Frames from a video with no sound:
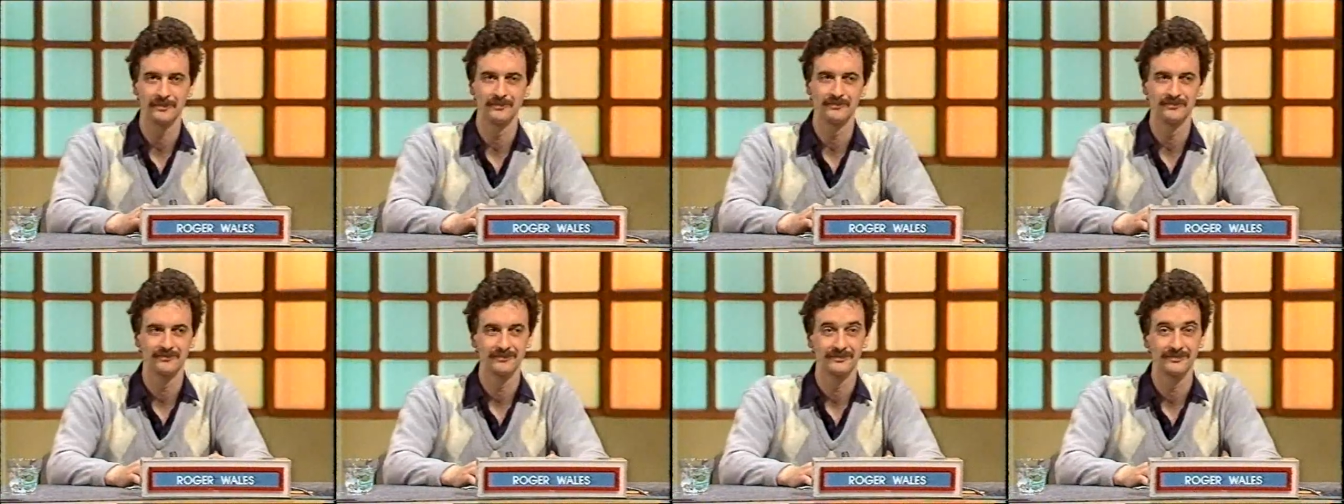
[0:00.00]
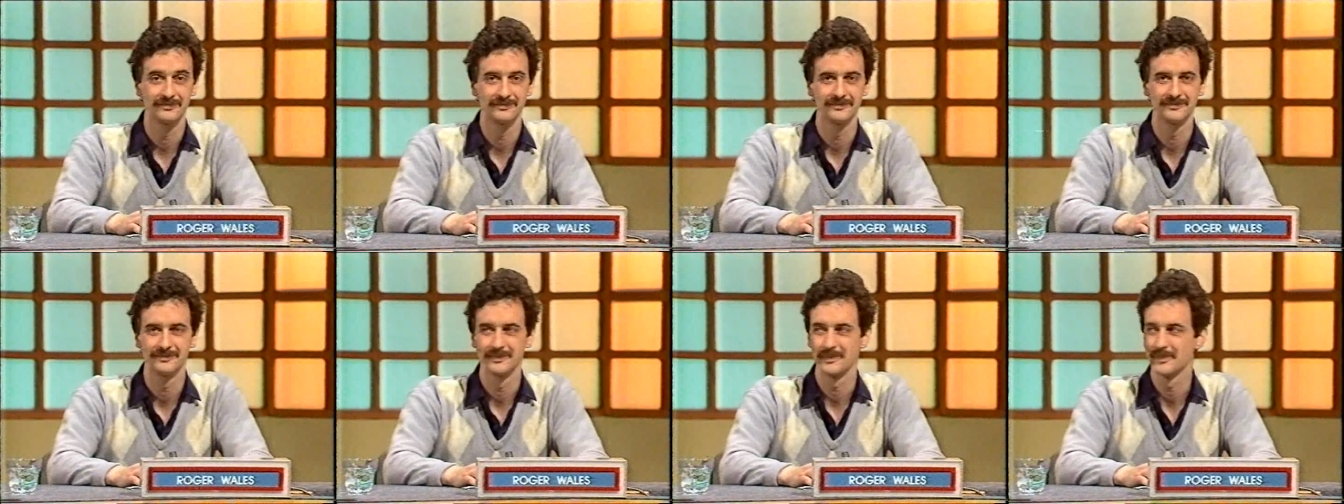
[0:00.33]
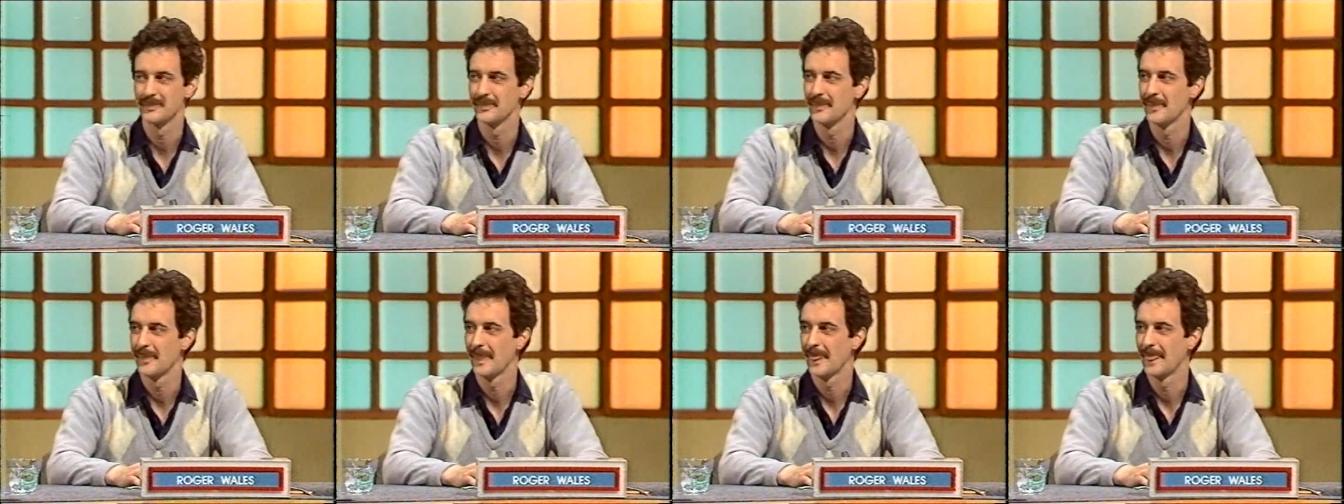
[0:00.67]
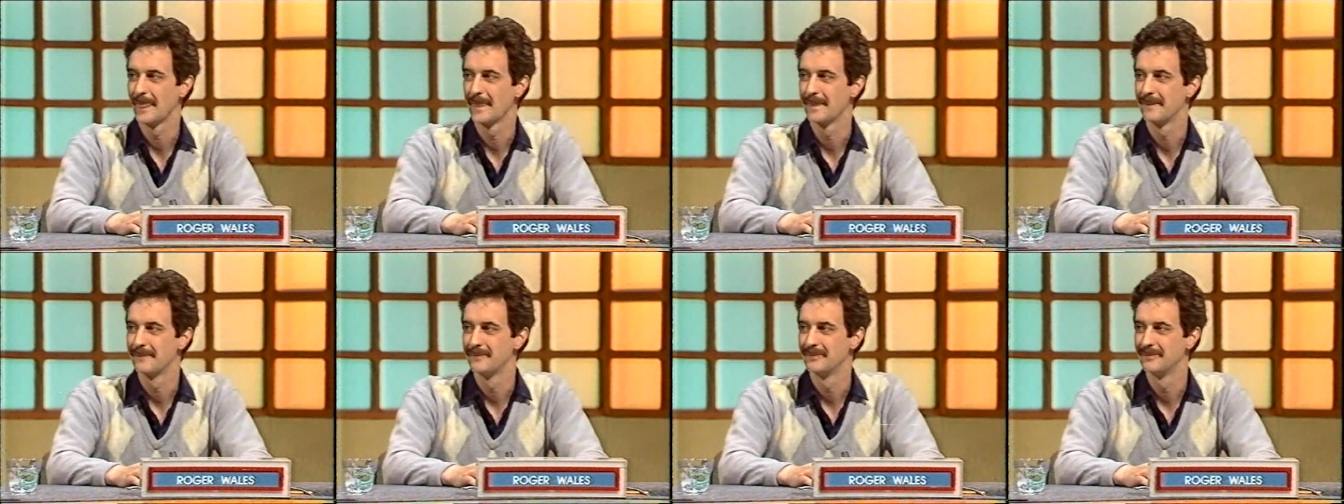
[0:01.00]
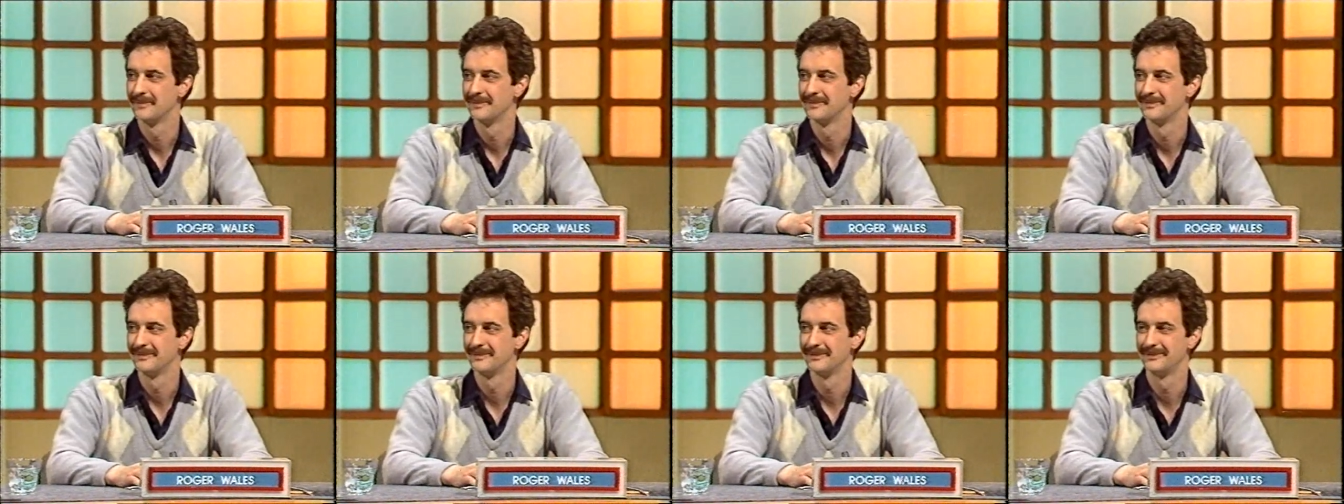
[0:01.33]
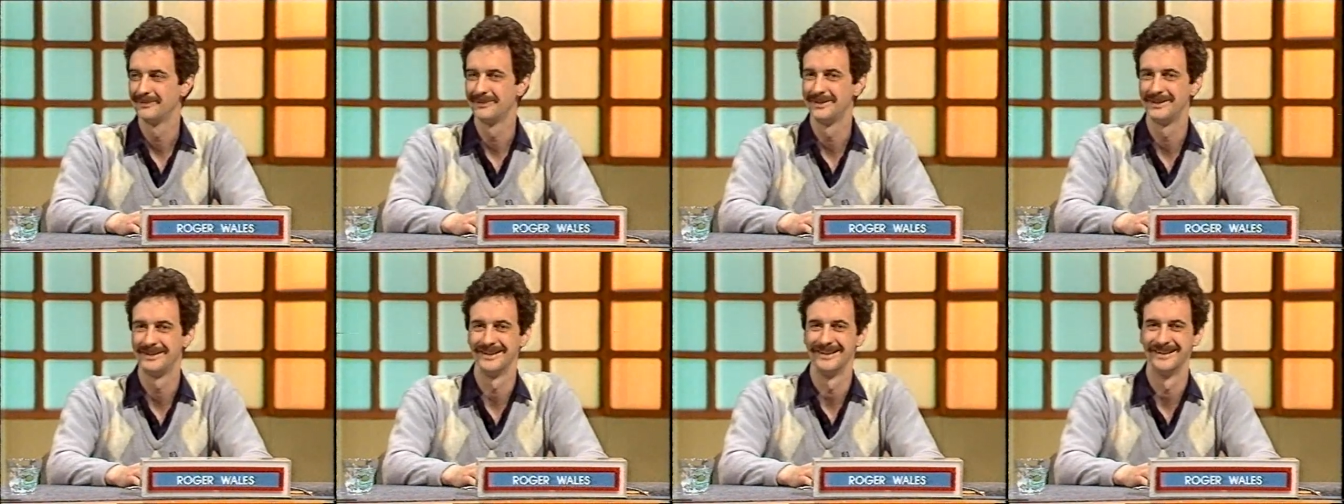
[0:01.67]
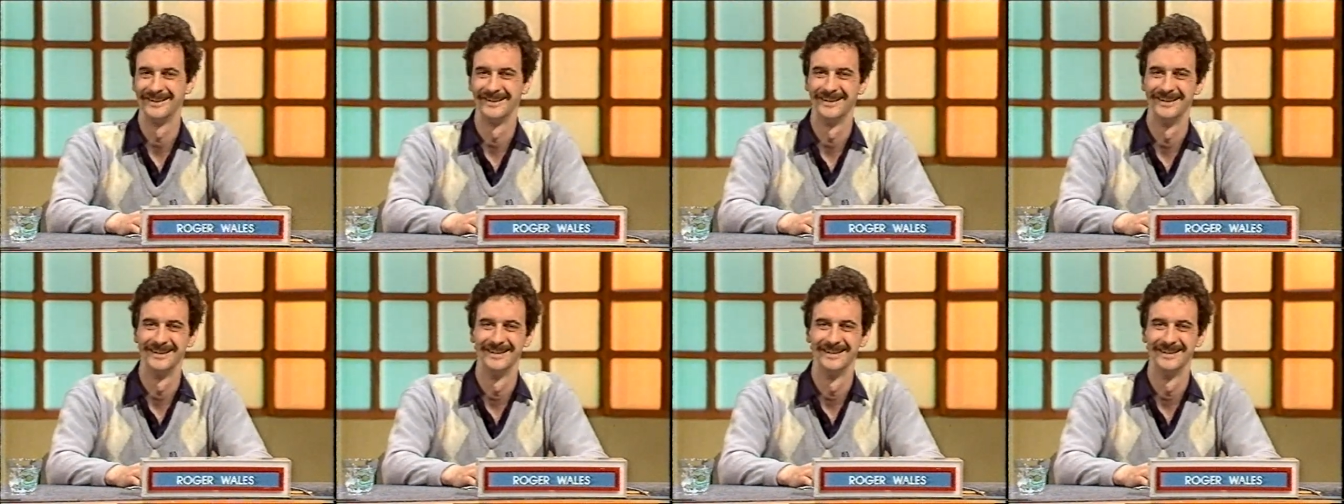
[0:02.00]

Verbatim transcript: there. I think he's, I think he's in with a good chance, this fellow. What do you